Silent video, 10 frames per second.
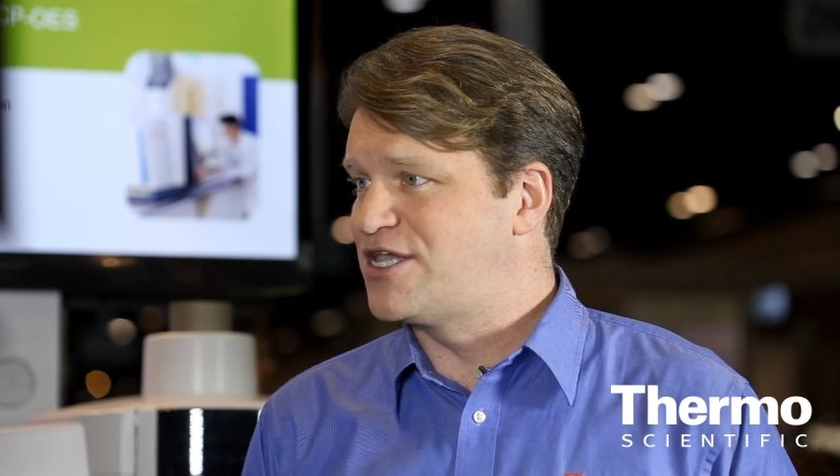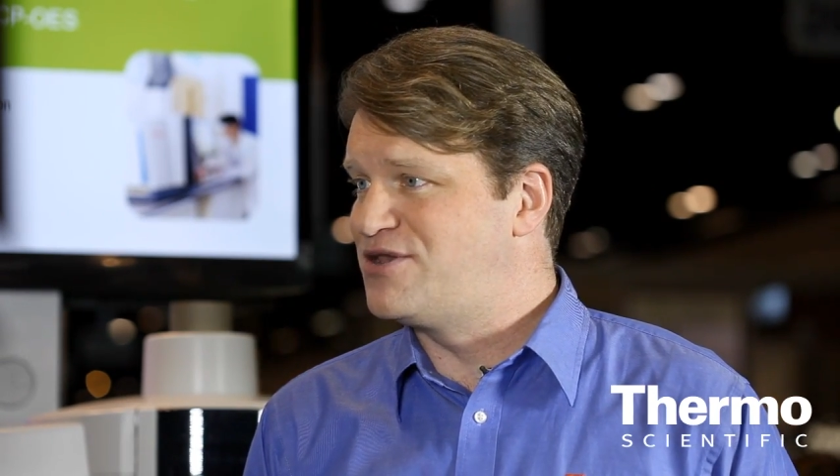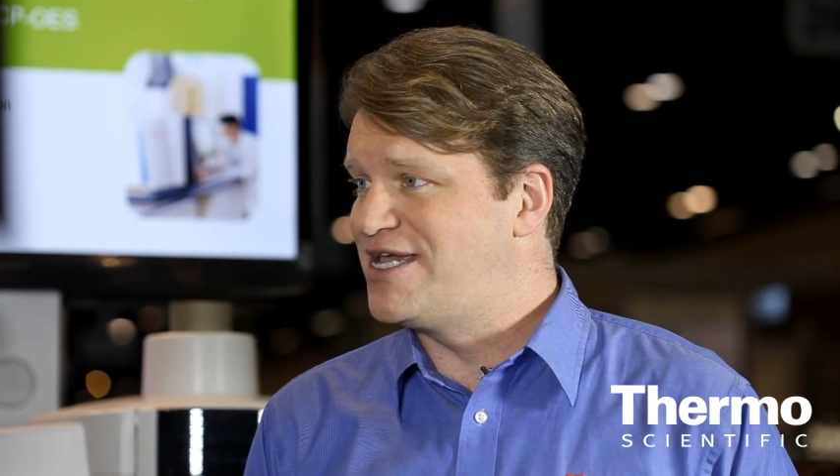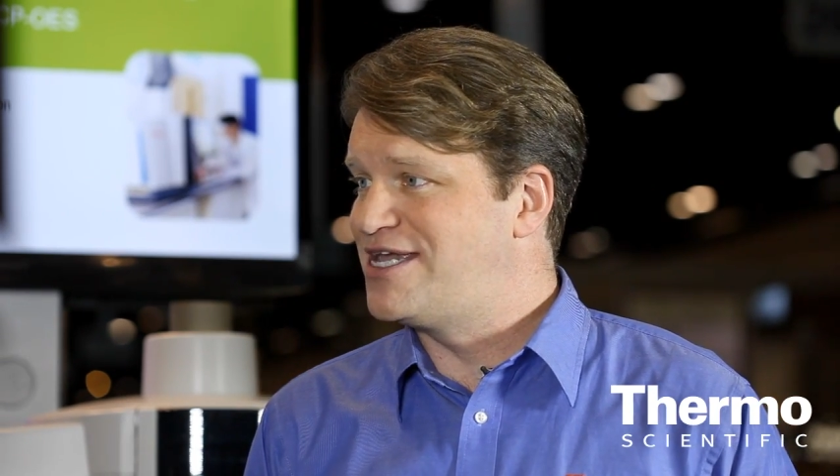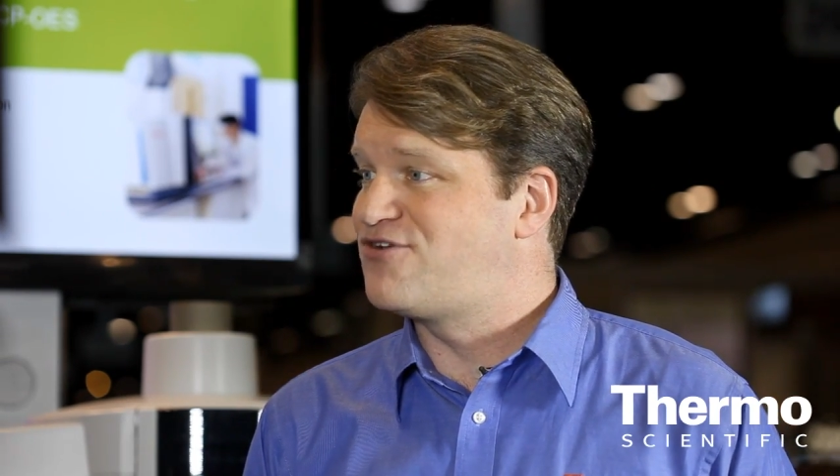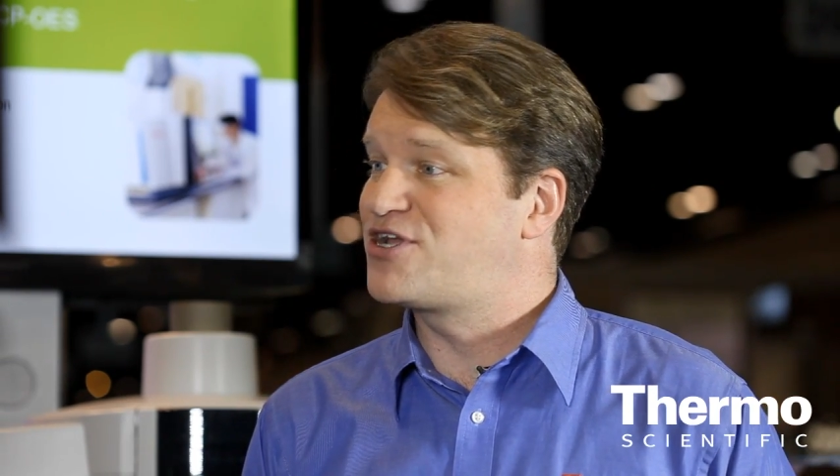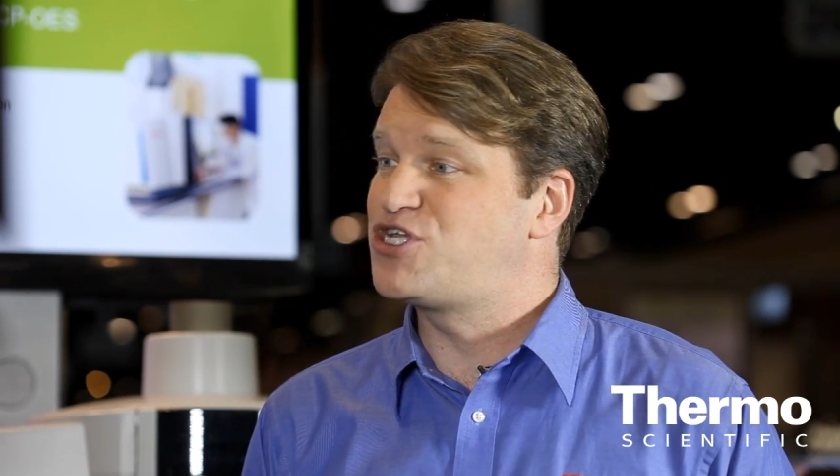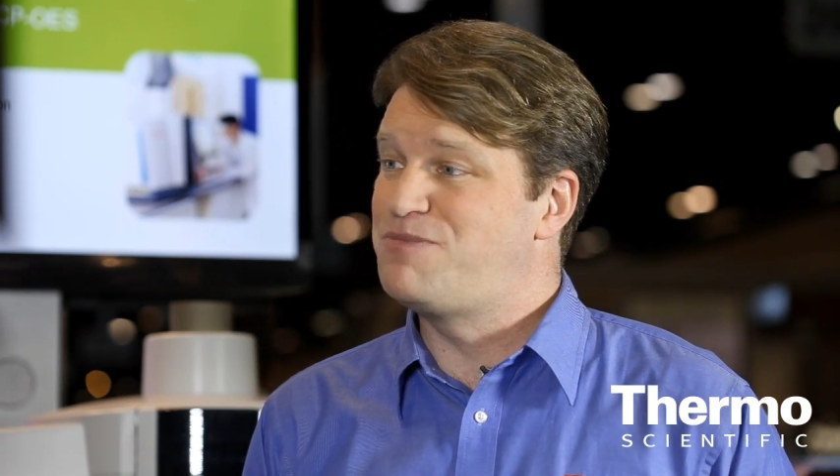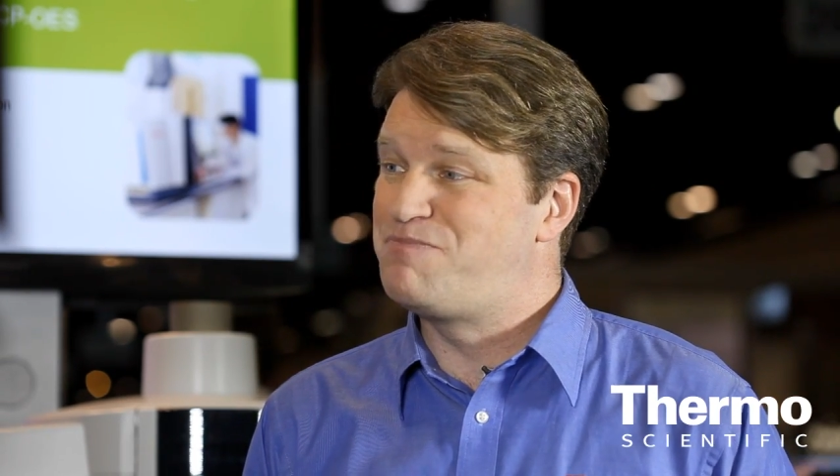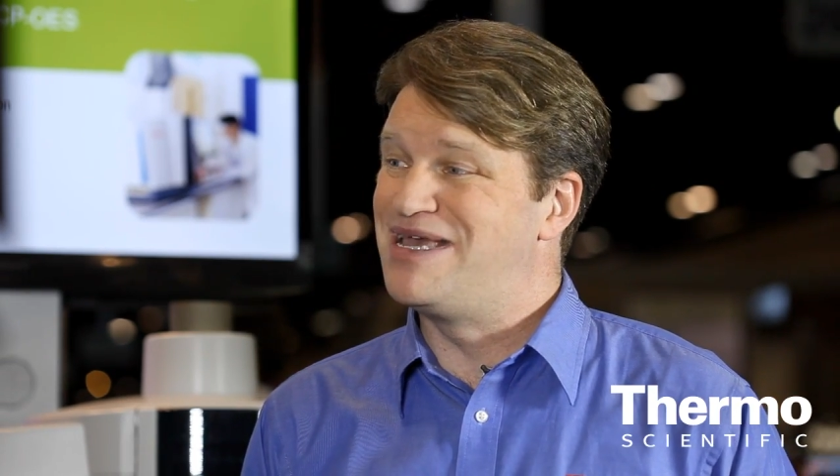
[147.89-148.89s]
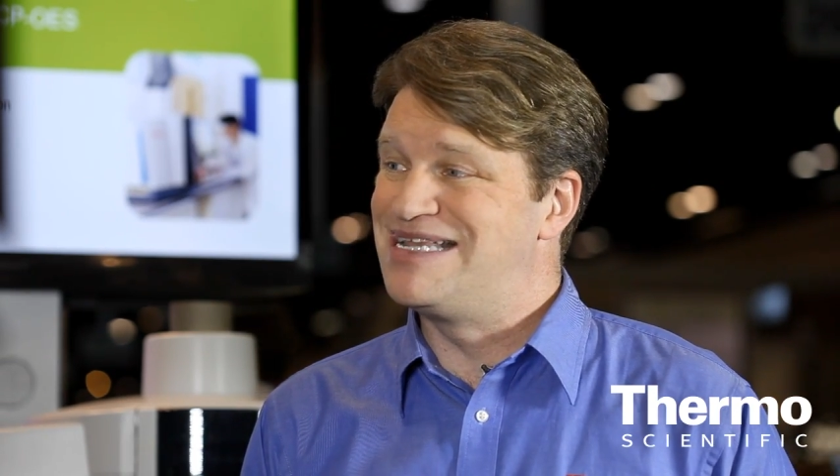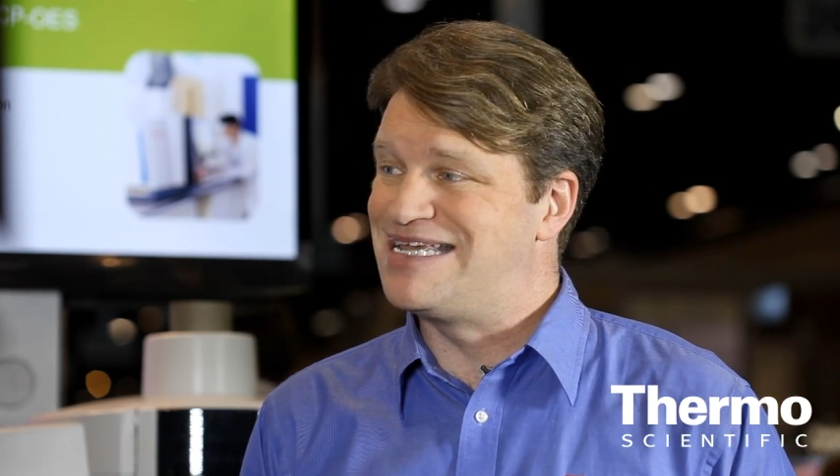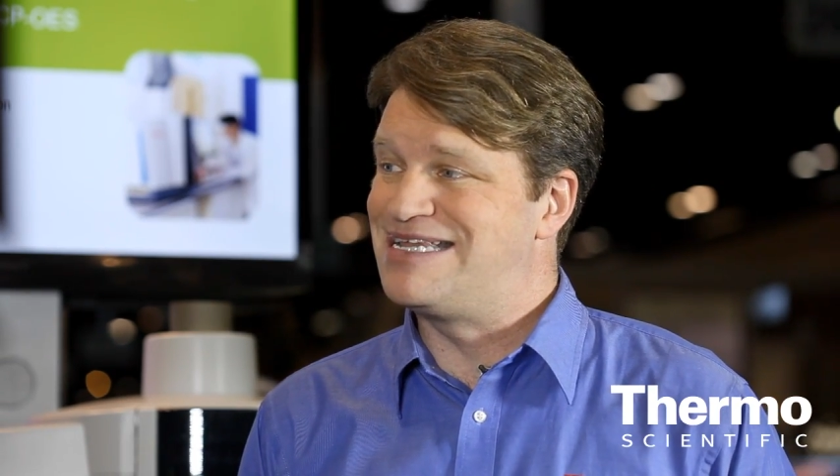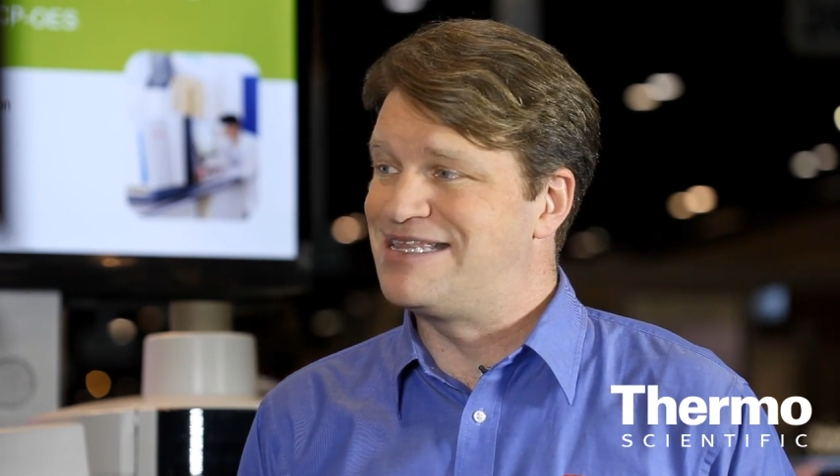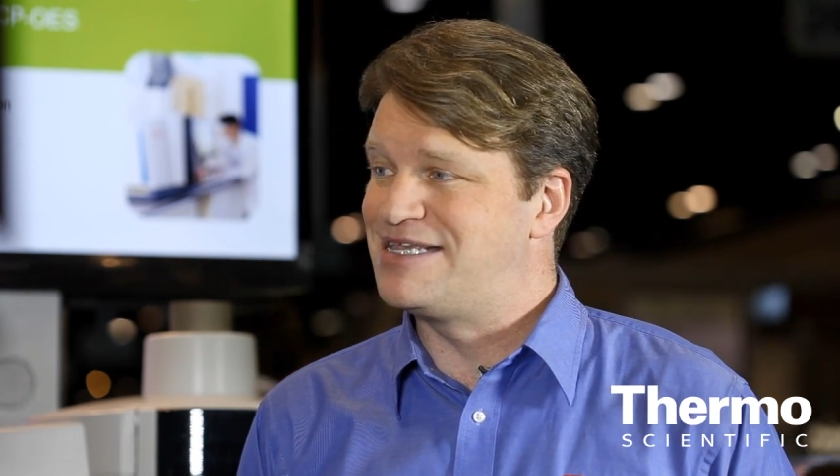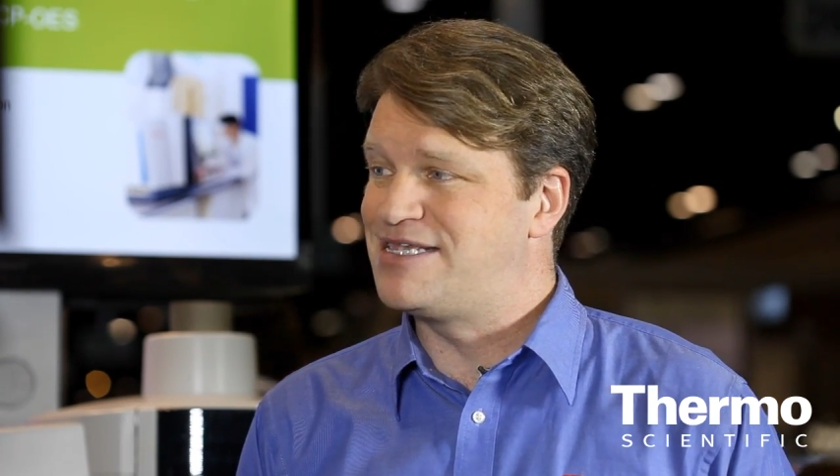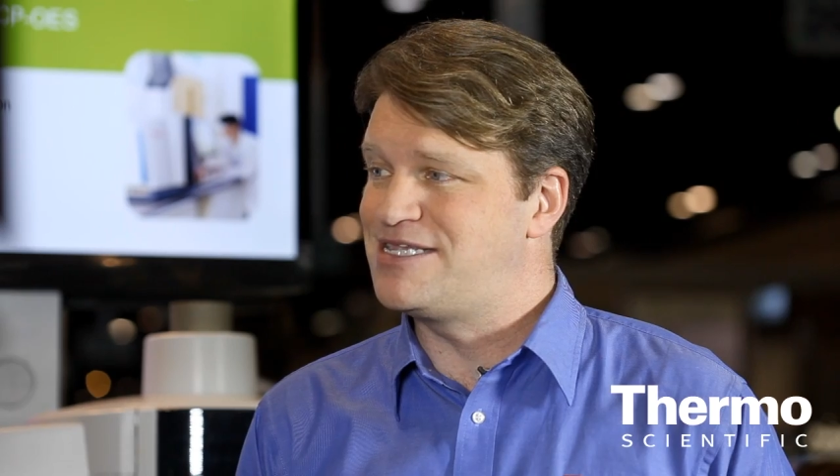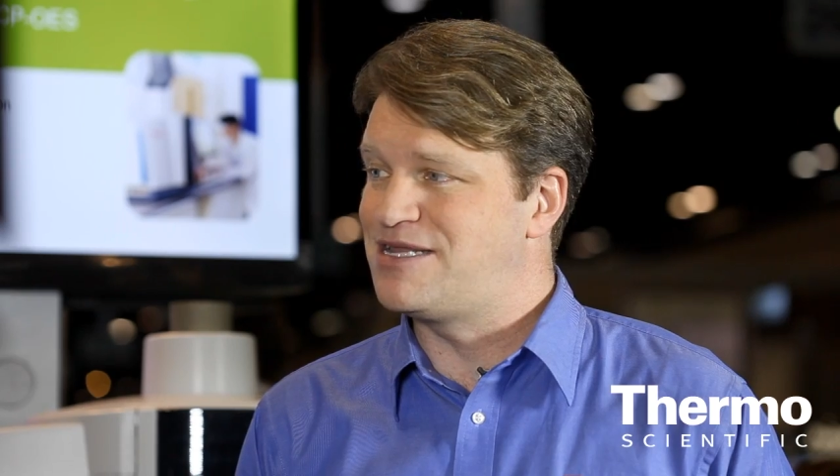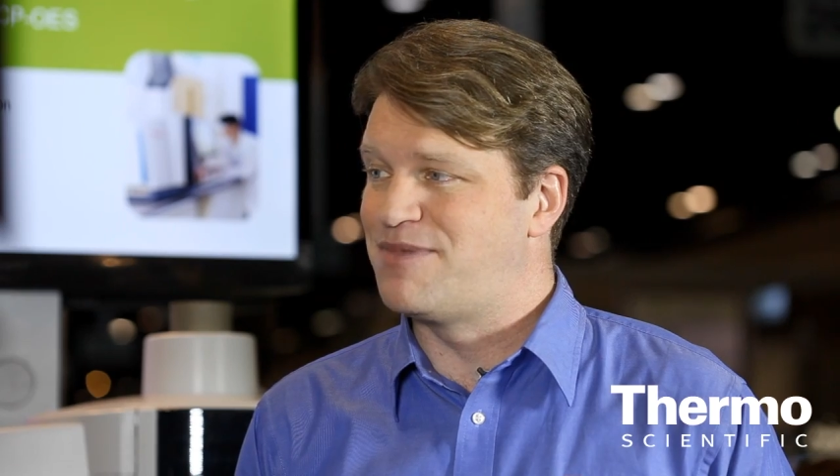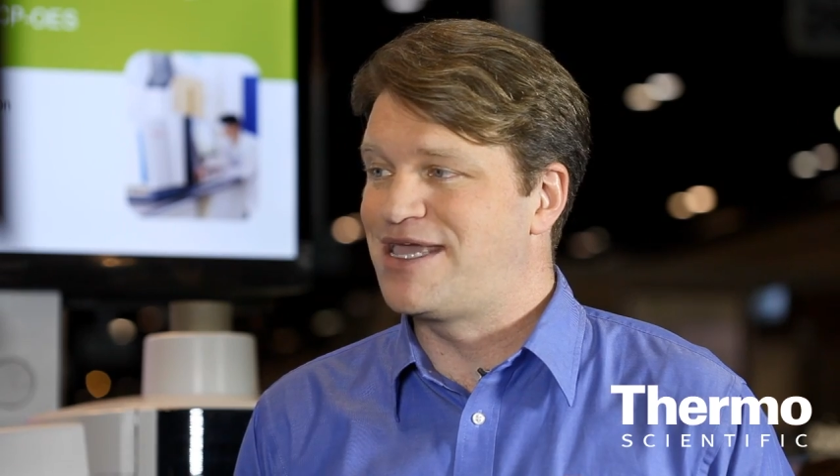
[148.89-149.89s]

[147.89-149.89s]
that you need are actually built into the system.